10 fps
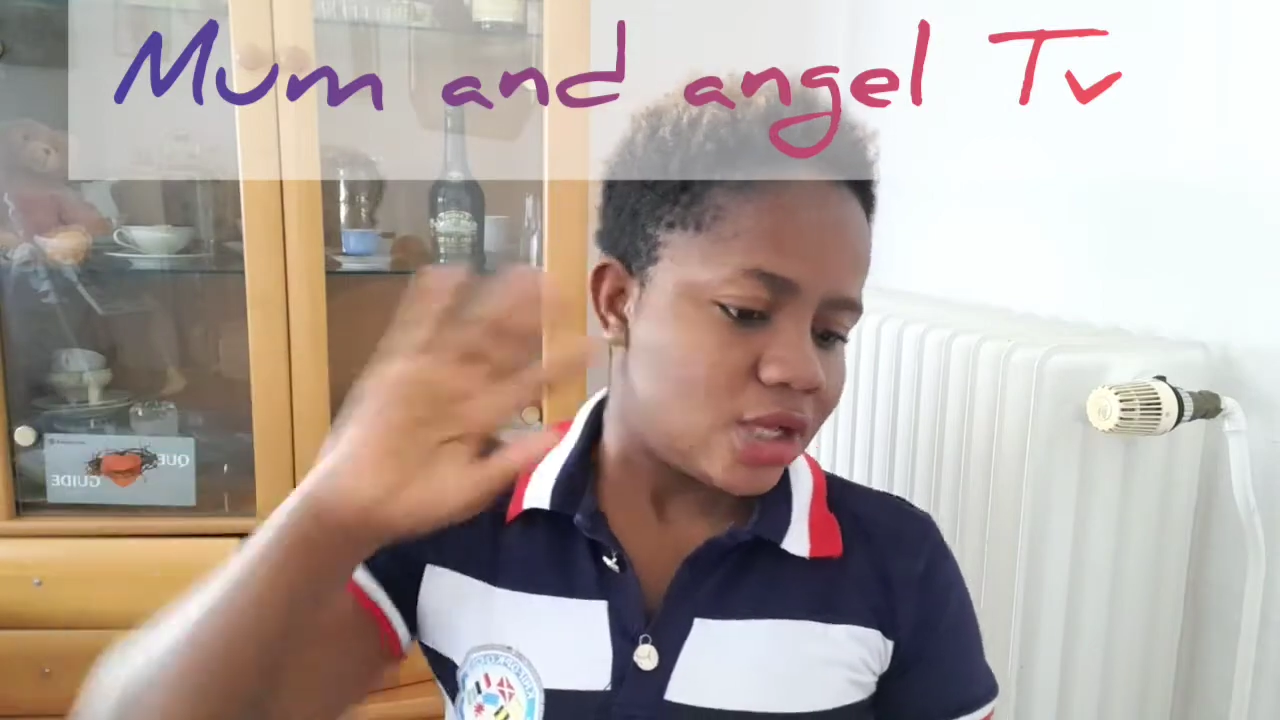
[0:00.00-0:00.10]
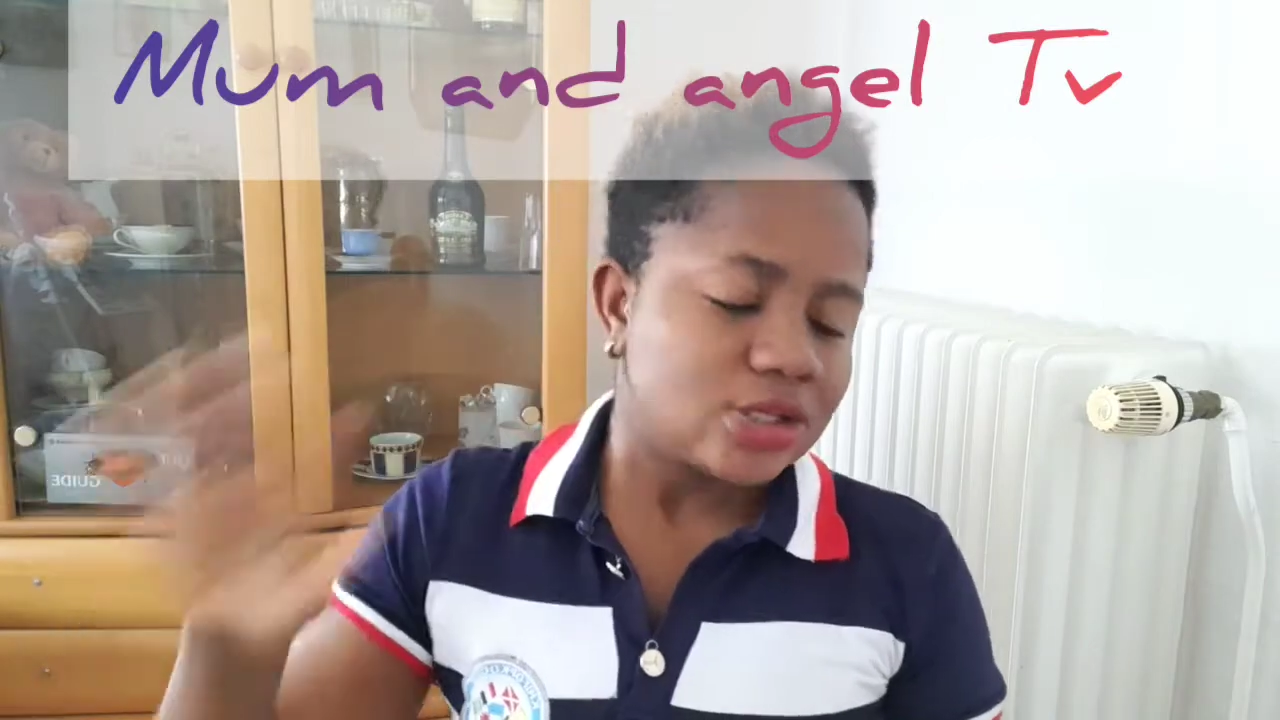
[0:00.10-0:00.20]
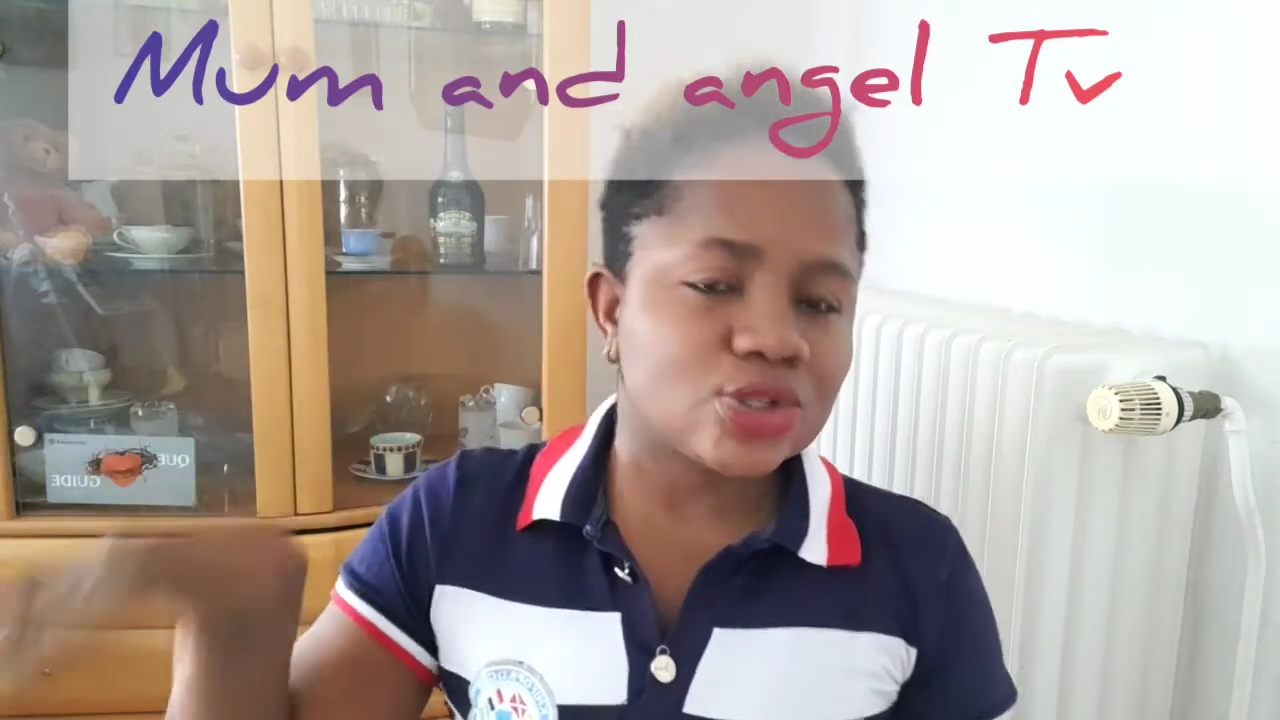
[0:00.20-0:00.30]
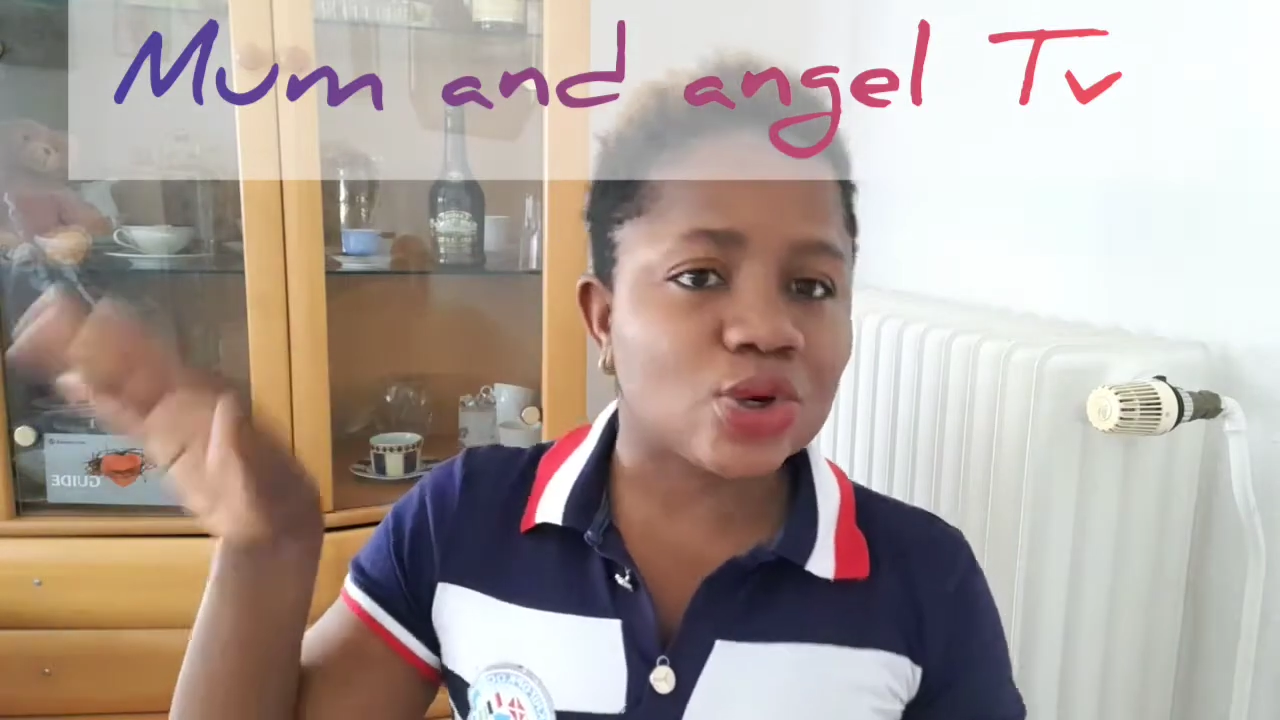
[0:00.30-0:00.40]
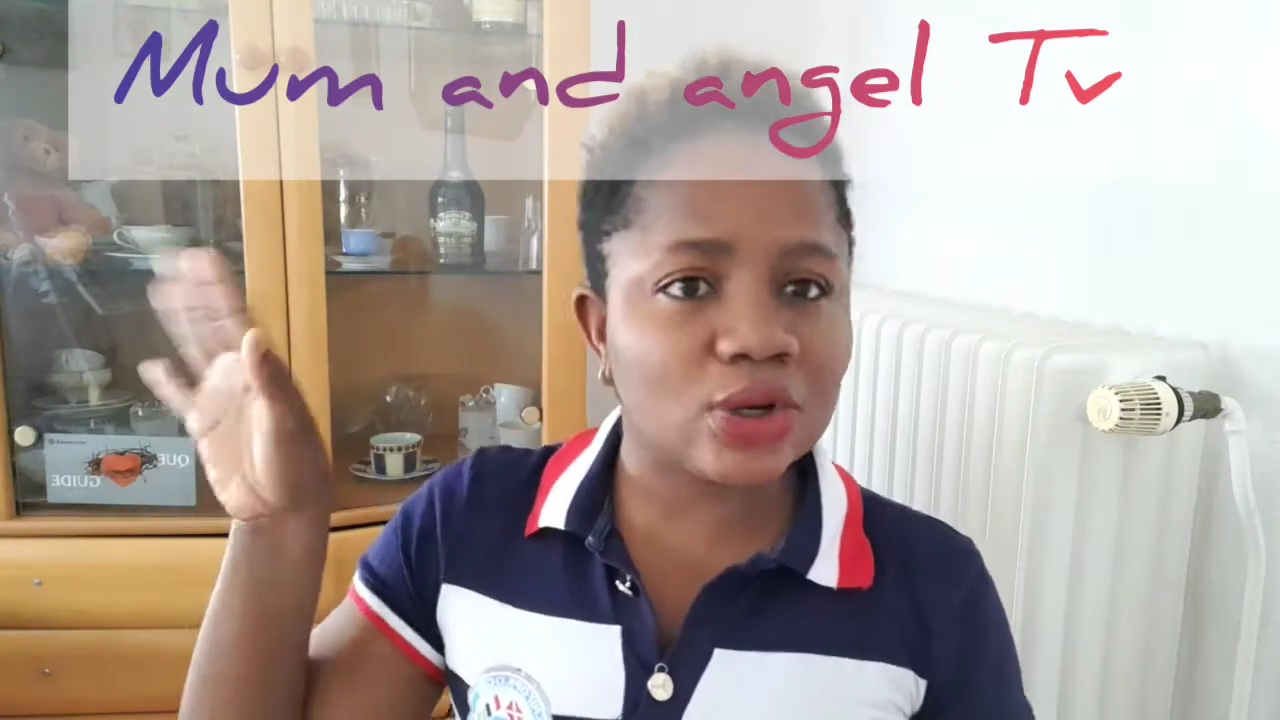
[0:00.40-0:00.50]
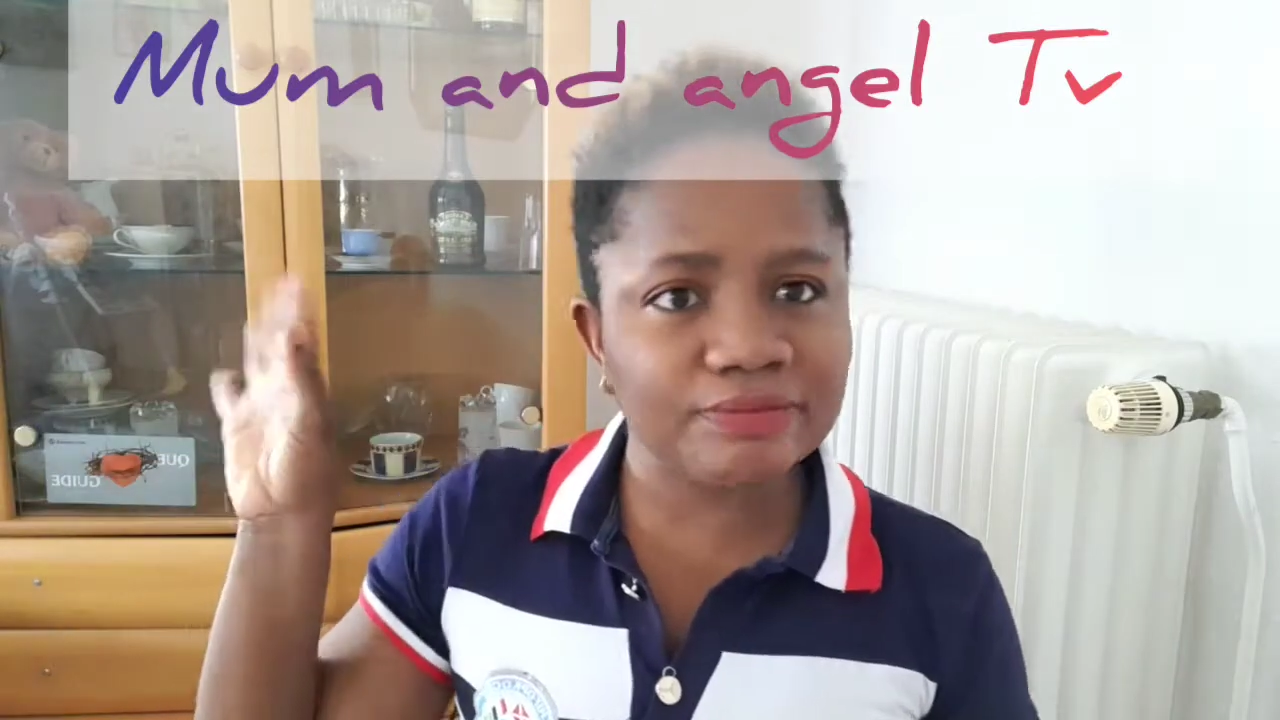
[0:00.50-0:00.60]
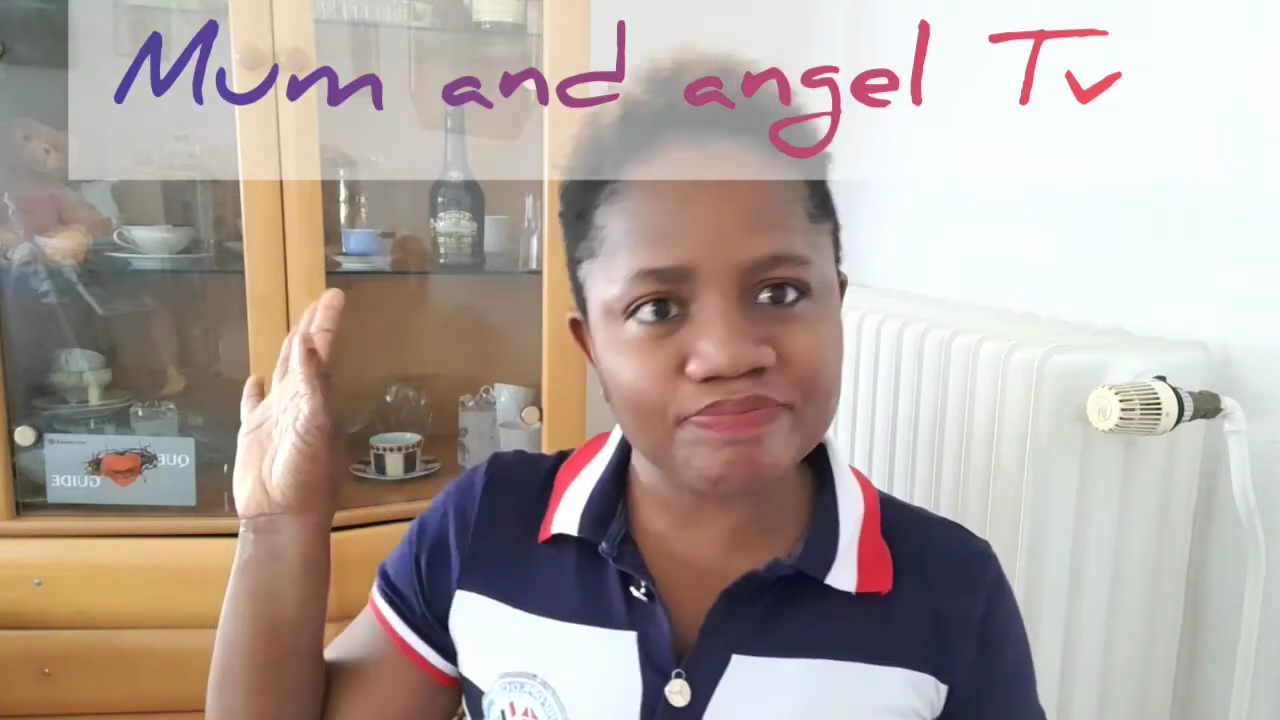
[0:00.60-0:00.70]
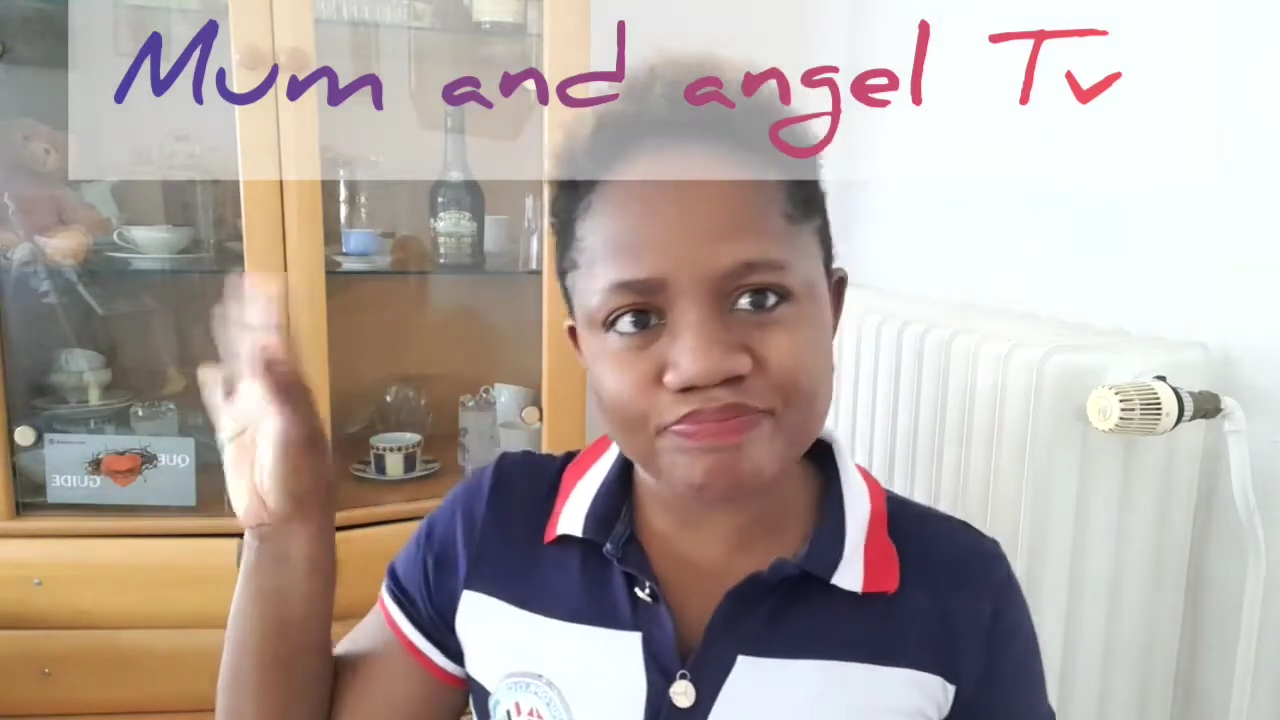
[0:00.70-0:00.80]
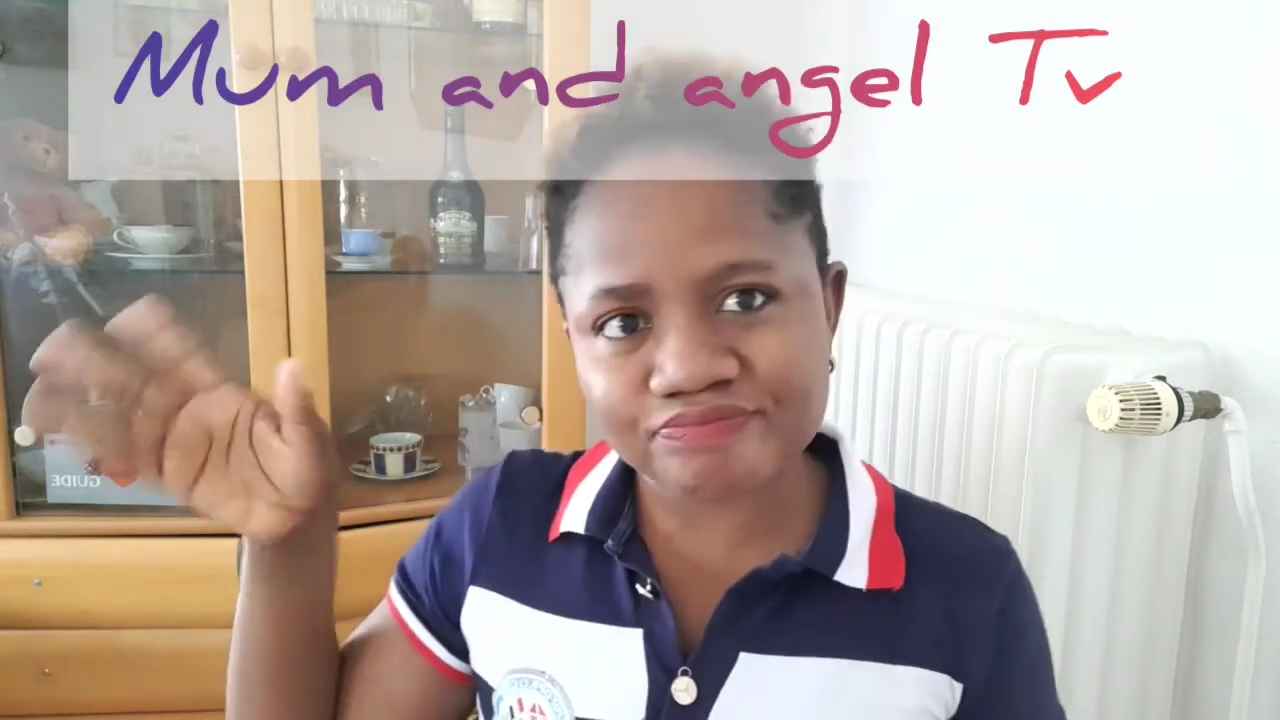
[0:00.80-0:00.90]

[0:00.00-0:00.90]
So